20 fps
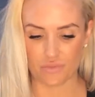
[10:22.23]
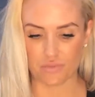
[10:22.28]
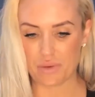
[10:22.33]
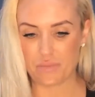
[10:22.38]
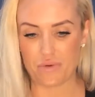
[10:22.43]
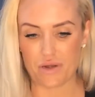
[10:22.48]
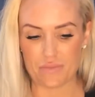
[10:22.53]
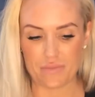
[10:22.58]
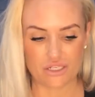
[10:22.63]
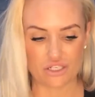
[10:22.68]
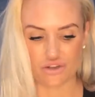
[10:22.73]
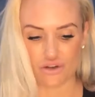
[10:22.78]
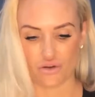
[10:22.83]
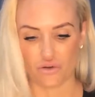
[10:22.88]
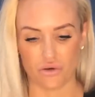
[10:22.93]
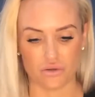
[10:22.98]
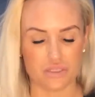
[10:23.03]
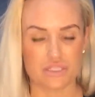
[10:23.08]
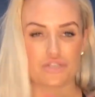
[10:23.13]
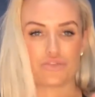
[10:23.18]
We pretty much
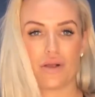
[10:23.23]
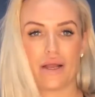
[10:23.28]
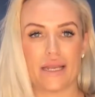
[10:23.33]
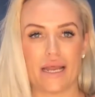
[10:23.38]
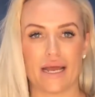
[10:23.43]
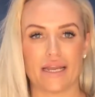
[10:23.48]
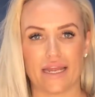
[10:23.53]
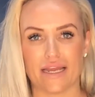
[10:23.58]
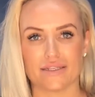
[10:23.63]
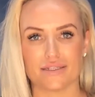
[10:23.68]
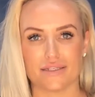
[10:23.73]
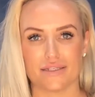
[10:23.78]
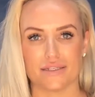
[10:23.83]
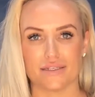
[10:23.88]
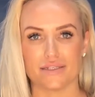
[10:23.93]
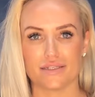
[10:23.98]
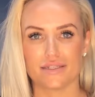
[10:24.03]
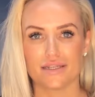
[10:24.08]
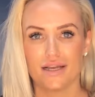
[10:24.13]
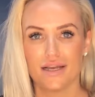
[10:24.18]
got all the straight out
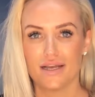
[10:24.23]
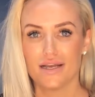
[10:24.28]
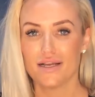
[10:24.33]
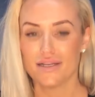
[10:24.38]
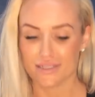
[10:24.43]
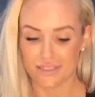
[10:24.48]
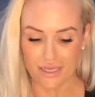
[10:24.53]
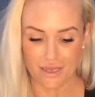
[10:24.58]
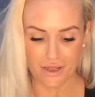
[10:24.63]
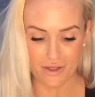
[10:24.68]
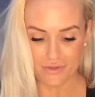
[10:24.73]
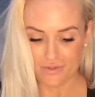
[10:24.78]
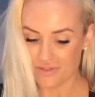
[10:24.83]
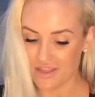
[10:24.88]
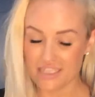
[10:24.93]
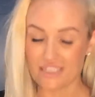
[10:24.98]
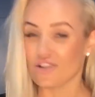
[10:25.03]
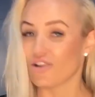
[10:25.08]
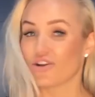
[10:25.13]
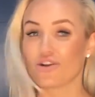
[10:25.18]
answers. So
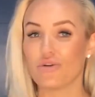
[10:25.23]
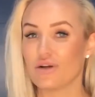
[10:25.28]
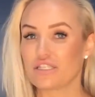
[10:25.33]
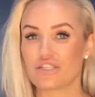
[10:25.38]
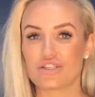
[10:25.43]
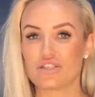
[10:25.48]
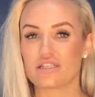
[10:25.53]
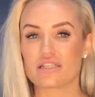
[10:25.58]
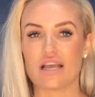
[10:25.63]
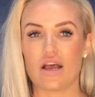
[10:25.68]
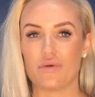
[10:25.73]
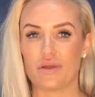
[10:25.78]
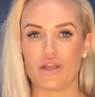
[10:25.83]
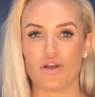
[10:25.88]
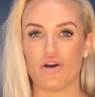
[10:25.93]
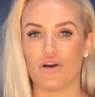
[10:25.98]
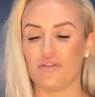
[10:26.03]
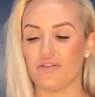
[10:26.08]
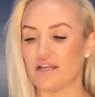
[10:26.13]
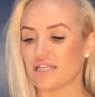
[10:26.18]
there's a lot of questions going
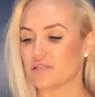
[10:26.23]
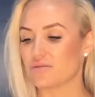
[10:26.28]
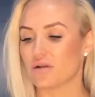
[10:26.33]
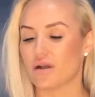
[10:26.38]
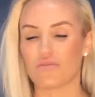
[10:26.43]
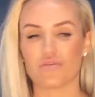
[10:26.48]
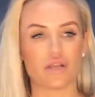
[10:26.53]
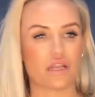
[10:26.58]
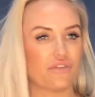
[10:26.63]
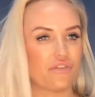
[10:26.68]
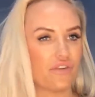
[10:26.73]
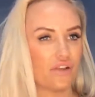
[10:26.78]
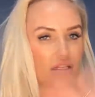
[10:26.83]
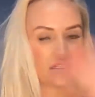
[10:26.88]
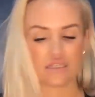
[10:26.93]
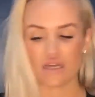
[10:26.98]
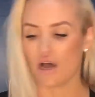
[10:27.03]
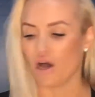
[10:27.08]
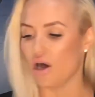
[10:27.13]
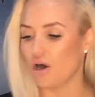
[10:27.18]
on. That's what I really feel
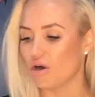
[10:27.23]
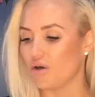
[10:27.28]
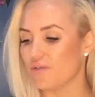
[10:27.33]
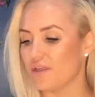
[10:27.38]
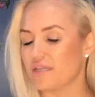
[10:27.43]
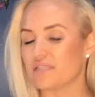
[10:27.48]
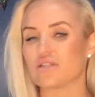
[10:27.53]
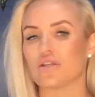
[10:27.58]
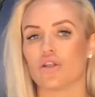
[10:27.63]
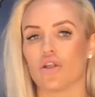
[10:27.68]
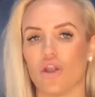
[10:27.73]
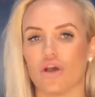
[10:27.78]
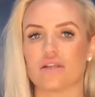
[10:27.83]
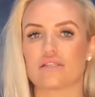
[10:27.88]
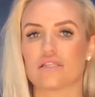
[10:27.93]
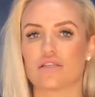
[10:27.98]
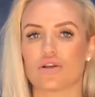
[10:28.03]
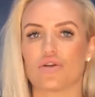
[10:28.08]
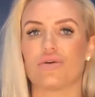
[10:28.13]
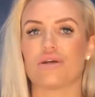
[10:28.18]
as a whole. There's
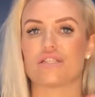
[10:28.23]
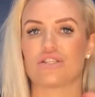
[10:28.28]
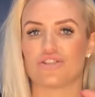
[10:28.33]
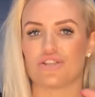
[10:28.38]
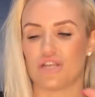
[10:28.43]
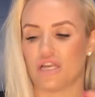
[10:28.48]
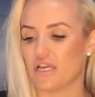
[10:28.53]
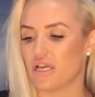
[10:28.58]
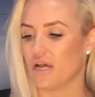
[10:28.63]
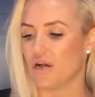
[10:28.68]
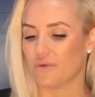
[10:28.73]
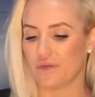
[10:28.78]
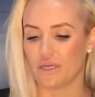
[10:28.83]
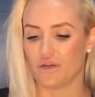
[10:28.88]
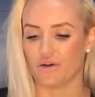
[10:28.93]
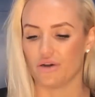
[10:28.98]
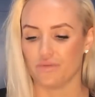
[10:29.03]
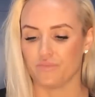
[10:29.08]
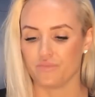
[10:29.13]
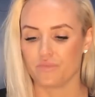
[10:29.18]
lots of questioning
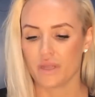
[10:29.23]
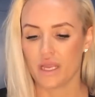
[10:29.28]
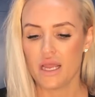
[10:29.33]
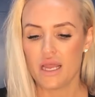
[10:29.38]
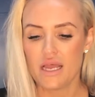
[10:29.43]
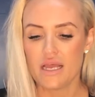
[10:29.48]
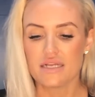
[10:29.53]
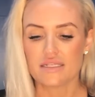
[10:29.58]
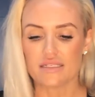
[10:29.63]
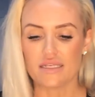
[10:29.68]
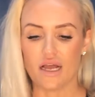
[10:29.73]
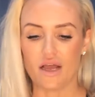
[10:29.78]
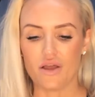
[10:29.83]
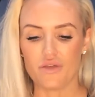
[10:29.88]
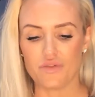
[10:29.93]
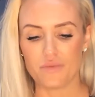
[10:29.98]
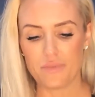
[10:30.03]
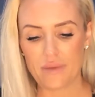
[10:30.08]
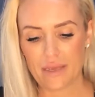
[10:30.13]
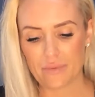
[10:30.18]
going on.
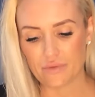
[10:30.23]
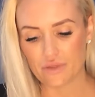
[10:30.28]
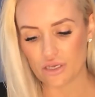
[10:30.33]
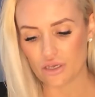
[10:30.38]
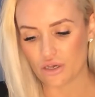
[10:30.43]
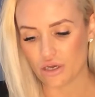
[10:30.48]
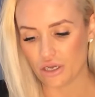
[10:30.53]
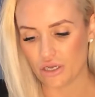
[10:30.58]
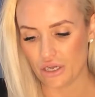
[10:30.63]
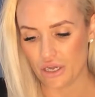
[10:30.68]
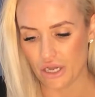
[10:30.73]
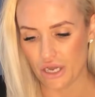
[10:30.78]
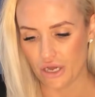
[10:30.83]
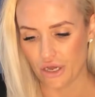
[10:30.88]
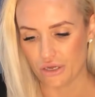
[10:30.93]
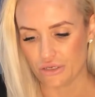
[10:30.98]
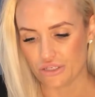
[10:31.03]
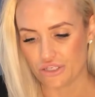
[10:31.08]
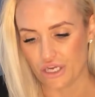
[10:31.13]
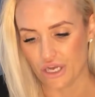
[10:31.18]
So the people that got
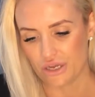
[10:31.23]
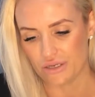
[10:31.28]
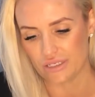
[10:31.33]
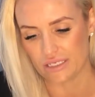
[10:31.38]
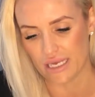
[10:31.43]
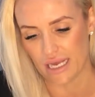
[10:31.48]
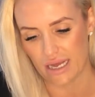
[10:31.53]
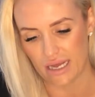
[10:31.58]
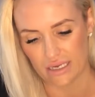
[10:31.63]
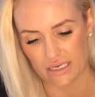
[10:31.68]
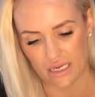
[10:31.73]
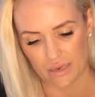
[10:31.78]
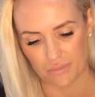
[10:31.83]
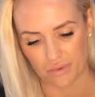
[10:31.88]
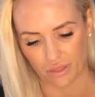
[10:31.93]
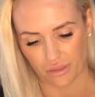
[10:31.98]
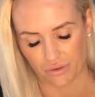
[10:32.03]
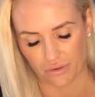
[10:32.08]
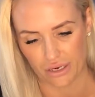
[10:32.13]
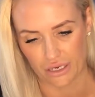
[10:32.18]
no chose card
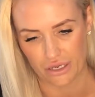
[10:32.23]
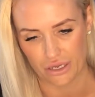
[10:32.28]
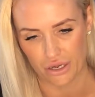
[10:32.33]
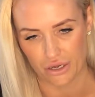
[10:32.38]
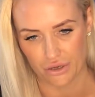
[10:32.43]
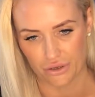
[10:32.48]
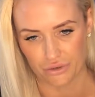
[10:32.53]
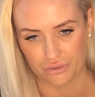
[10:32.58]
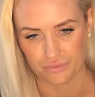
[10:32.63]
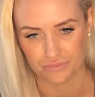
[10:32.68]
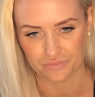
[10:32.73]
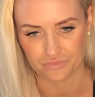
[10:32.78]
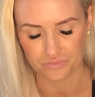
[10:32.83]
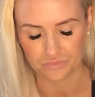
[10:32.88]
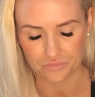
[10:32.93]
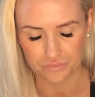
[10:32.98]
number 3, no.